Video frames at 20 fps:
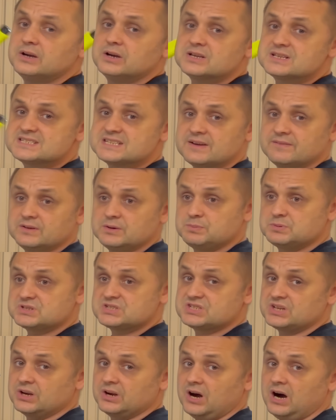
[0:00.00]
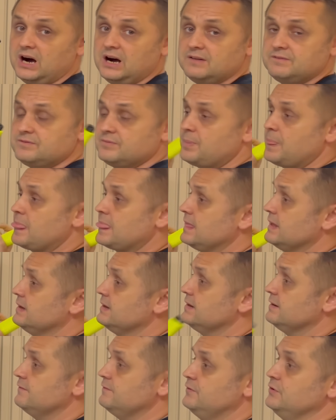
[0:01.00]
70% off,
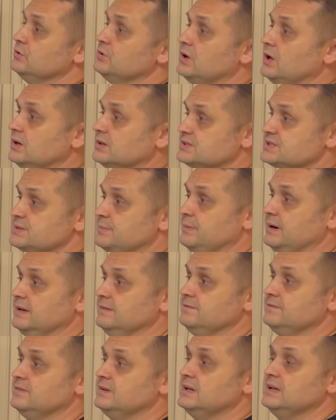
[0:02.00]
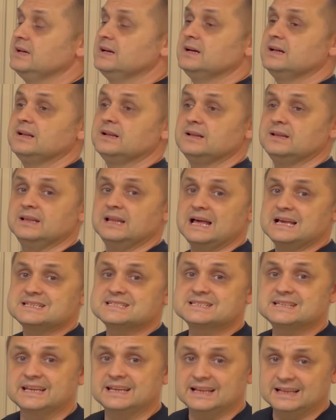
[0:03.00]
few dollars a month,
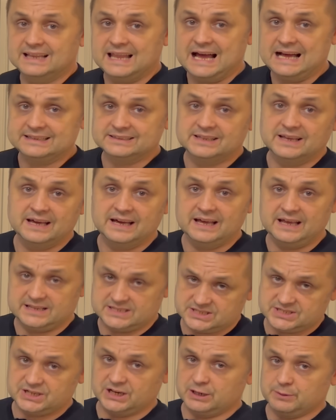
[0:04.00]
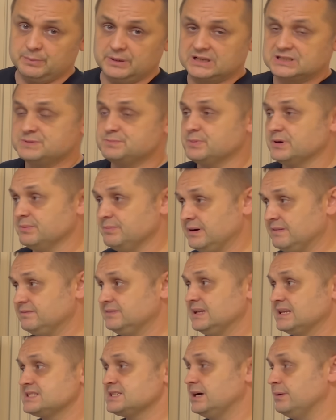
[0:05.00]
less than a latte at Starbucks per month.
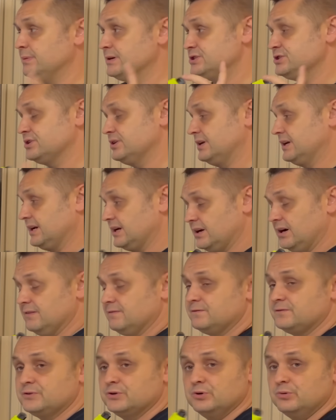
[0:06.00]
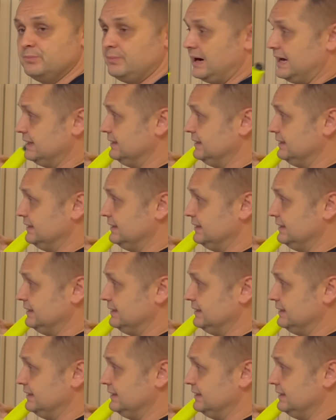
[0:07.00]
That's how much you're going to get off through my